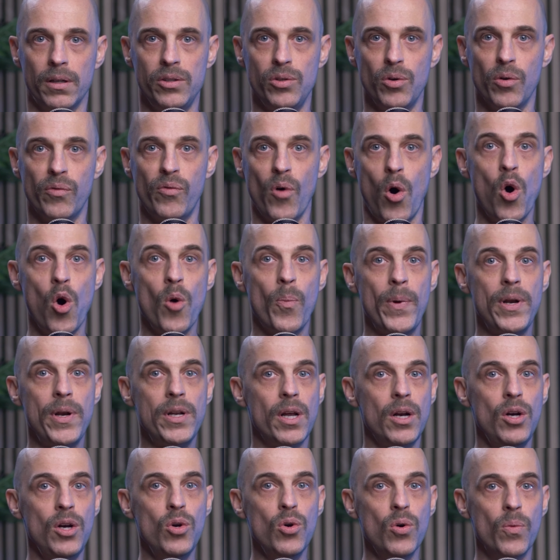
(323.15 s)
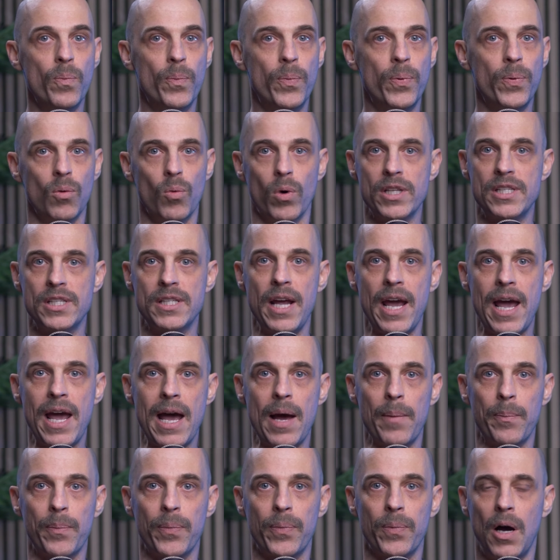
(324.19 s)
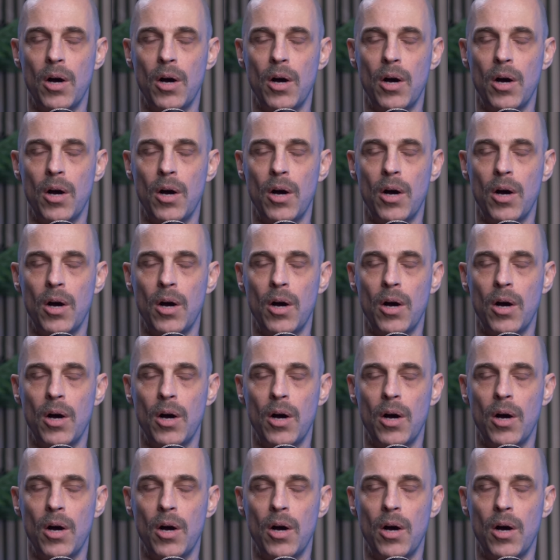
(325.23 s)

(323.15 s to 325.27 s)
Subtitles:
You've opened a loop. What's the app?